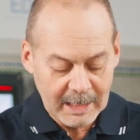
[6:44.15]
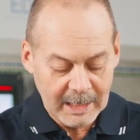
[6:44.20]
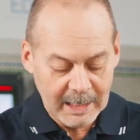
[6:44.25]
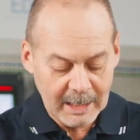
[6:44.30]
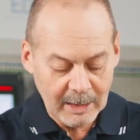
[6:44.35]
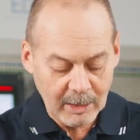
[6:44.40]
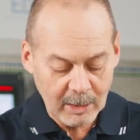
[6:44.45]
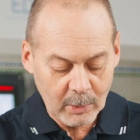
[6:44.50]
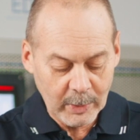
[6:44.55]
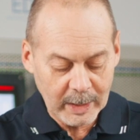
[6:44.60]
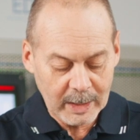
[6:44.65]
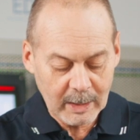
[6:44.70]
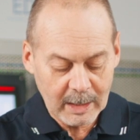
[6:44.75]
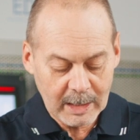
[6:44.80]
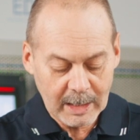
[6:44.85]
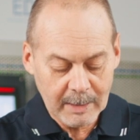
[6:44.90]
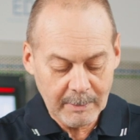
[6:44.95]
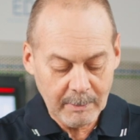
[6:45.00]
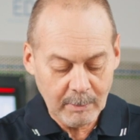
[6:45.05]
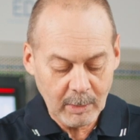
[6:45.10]
Now,
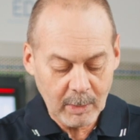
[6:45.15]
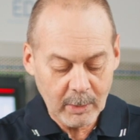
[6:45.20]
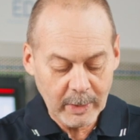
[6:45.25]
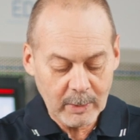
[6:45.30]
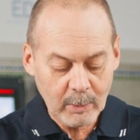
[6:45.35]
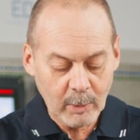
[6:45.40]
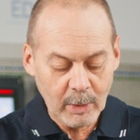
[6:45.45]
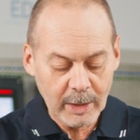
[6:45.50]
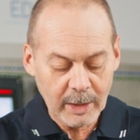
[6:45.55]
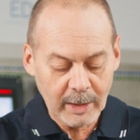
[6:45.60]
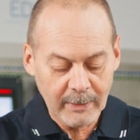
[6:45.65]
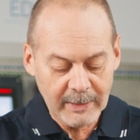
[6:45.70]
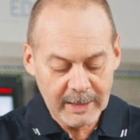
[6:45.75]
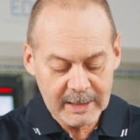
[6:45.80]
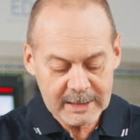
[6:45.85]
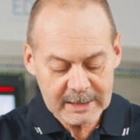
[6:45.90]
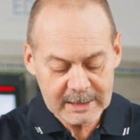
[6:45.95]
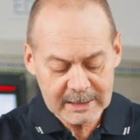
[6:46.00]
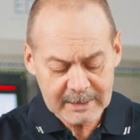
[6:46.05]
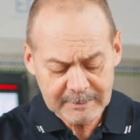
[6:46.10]
quick word on
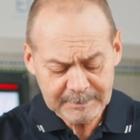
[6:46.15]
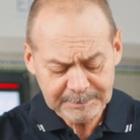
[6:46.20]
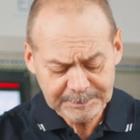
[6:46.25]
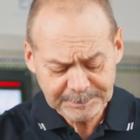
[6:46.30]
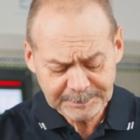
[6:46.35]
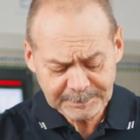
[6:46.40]
this.